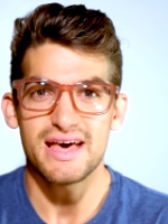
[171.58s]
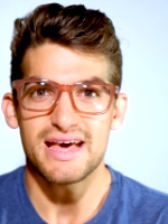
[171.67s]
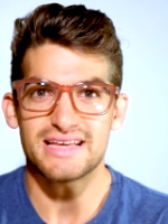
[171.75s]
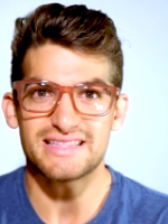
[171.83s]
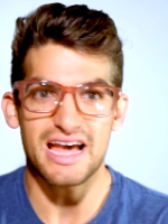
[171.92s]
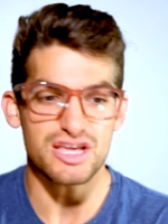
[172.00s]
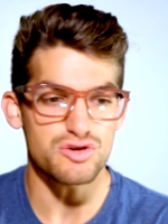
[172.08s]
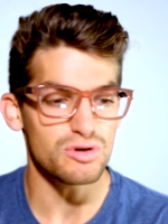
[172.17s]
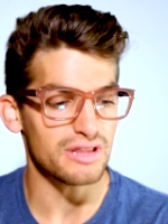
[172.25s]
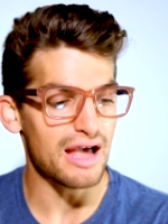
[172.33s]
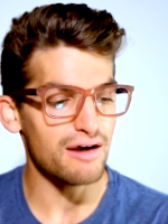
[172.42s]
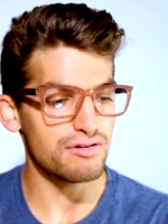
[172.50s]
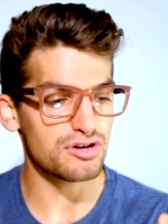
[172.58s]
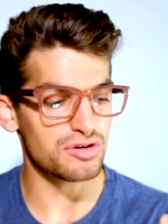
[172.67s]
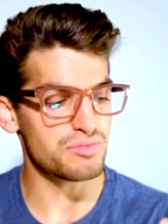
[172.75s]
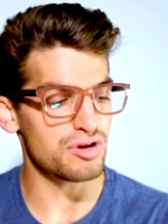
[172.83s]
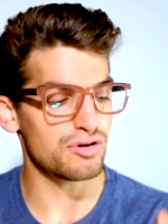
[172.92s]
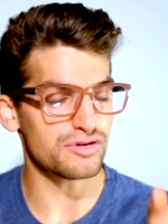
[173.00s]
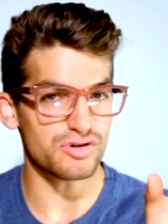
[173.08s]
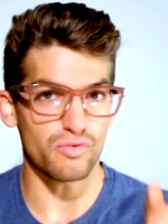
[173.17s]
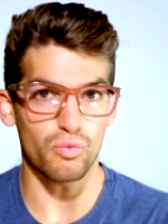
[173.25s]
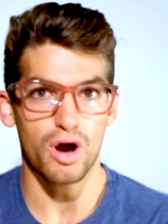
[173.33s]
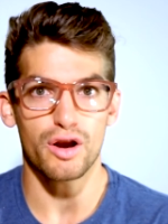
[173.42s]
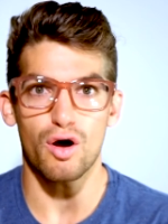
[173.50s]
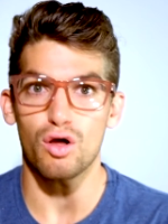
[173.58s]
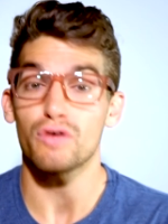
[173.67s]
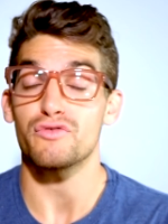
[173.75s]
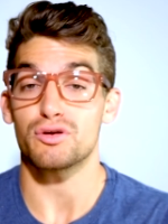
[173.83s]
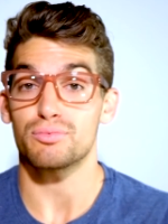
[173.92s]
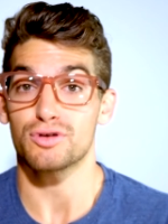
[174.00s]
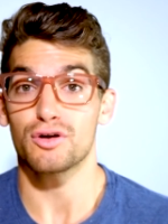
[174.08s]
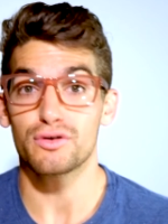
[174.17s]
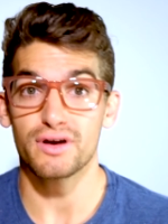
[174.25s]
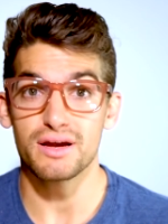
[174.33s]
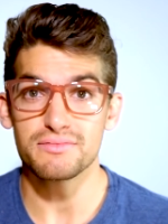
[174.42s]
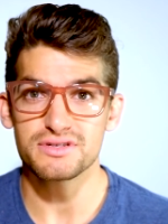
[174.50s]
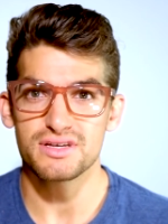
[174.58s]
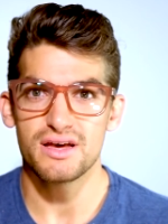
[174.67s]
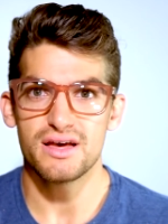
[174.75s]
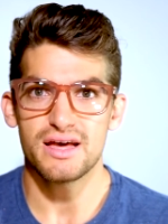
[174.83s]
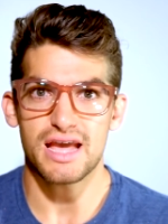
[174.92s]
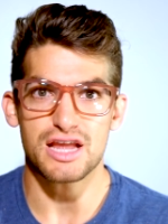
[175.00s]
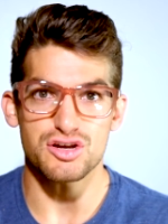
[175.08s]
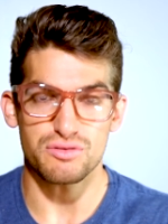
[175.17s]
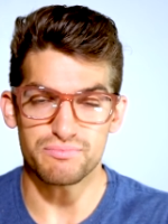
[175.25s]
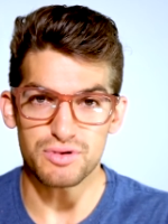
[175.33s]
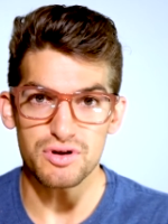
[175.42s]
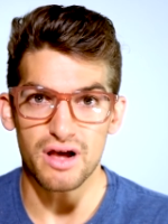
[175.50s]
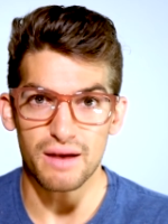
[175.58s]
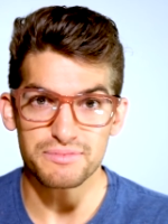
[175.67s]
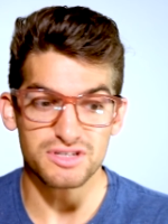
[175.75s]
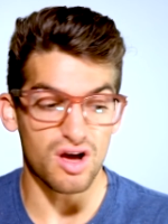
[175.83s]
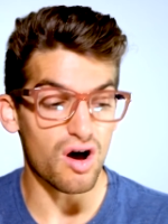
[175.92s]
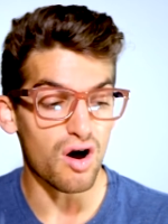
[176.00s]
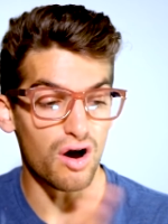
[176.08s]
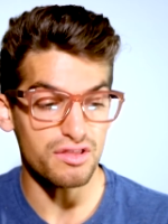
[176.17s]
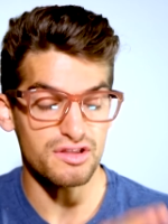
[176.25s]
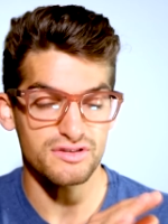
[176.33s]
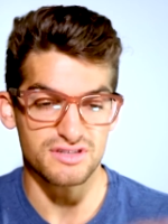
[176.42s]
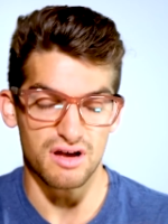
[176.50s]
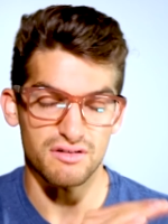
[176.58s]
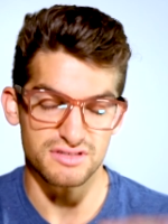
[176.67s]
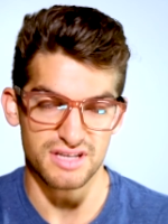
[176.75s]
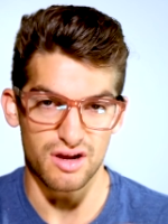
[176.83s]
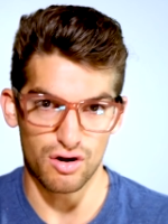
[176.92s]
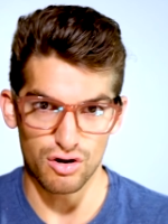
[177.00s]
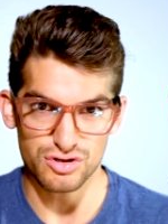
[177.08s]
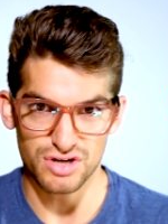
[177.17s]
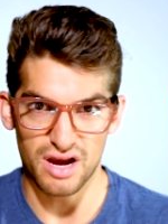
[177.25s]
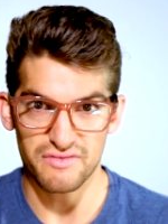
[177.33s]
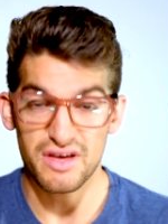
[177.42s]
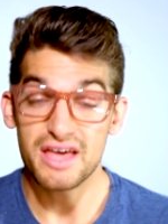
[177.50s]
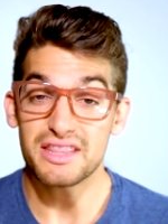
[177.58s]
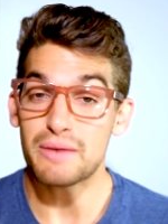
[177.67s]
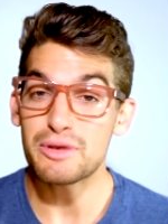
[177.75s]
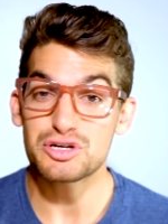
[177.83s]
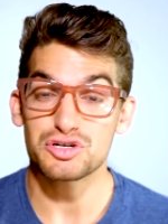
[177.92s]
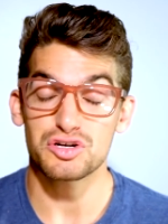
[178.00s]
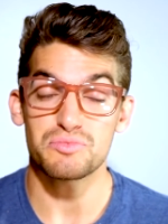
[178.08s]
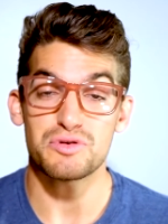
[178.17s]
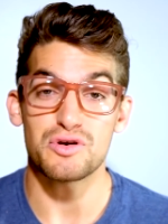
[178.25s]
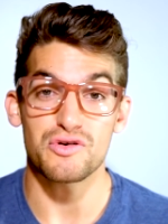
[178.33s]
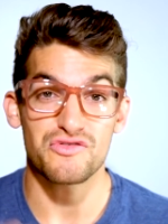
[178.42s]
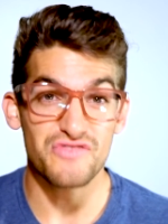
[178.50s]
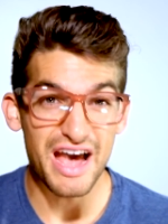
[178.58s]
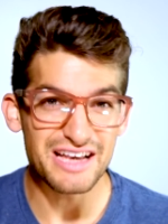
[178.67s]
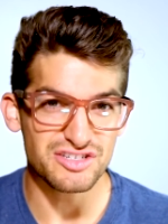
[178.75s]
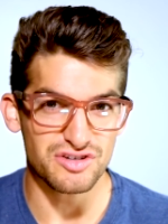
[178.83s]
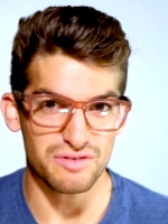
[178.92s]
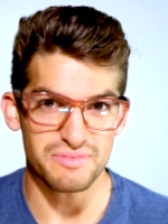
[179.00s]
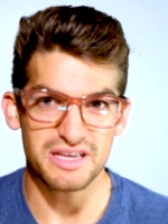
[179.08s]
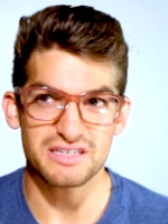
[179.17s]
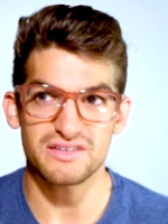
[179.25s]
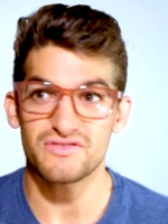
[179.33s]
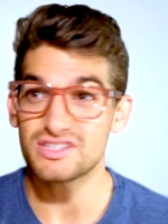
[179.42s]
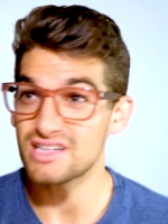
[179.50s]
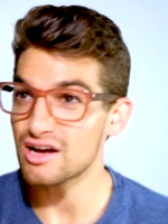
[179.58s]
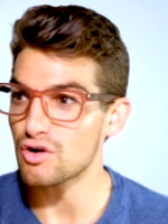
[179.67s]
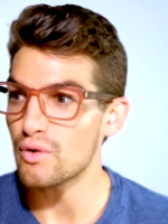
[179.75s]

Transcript: is that you allow your computer to run all of your programs and your boot ups on the solid state hard drive. That makes your computer faster because if it's not